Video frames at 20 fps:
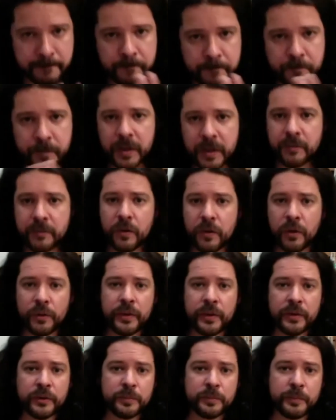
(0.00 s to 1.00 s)
give all
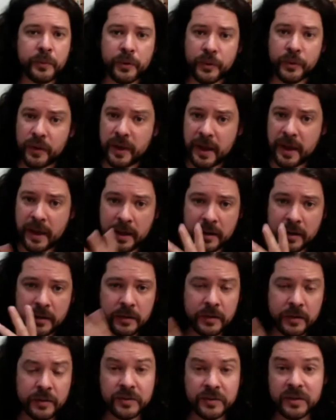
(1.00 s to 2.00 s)
the support you can.
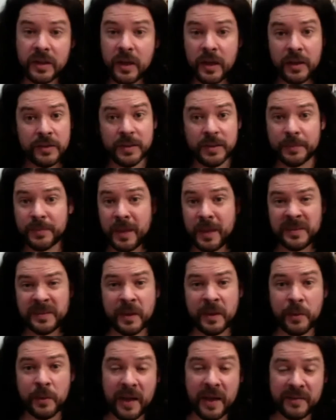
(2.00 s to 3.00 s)
Because sometimes I
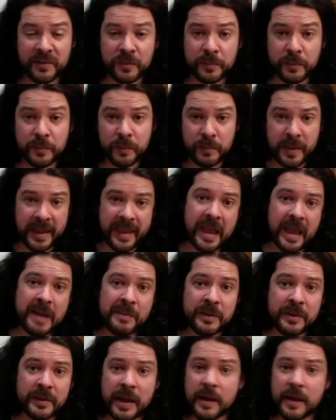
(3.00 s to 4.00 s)
will have to put my
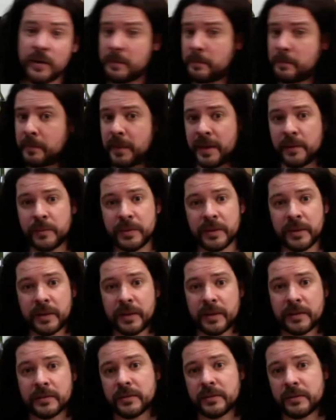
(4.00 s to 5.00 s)
camera down and play with the
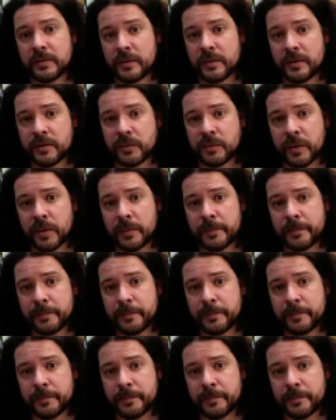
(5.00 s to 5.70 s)
kids as well.